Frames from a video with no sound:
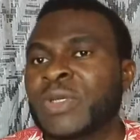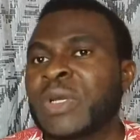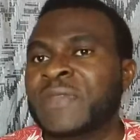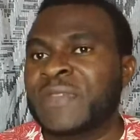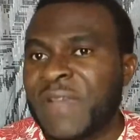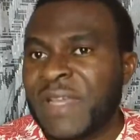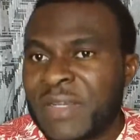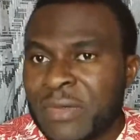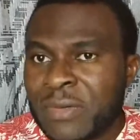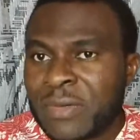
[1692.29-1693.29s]
of the
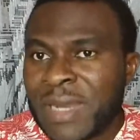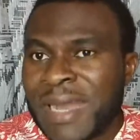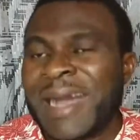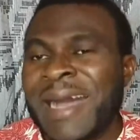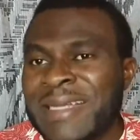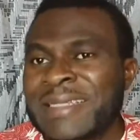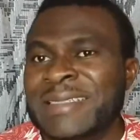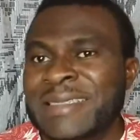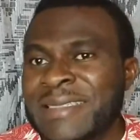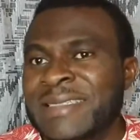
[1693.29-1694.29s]
vehicle and
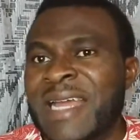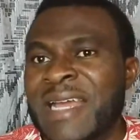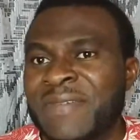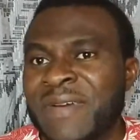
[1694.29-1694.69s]
the driver.